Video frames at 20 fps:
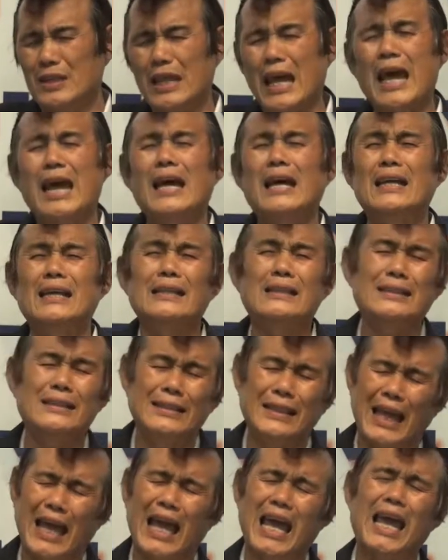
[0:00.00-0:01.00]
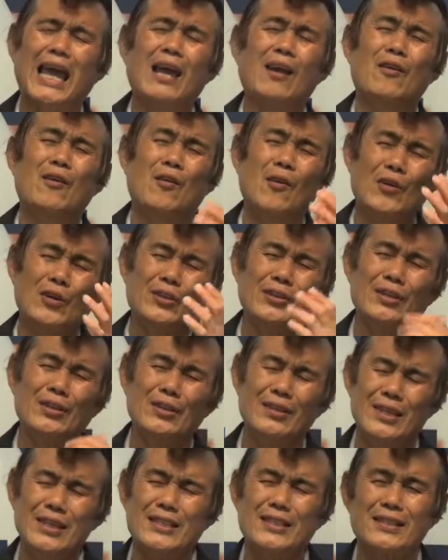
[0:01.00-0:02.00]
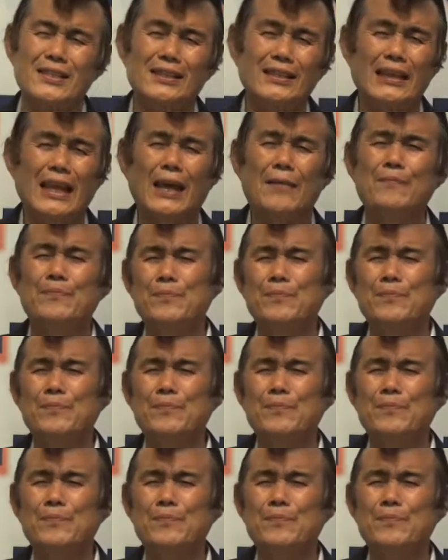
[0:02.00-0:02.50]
and they going to listen,